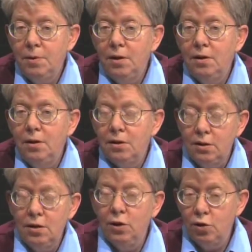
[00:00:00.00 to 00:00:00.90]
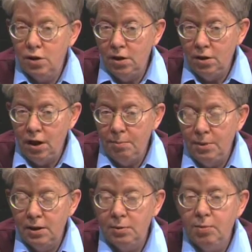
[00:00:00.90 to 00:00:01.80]
been, it's an interstate
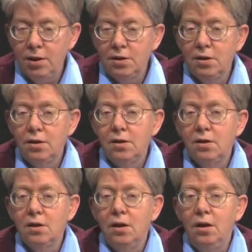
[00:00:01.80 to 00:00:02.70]
compact process.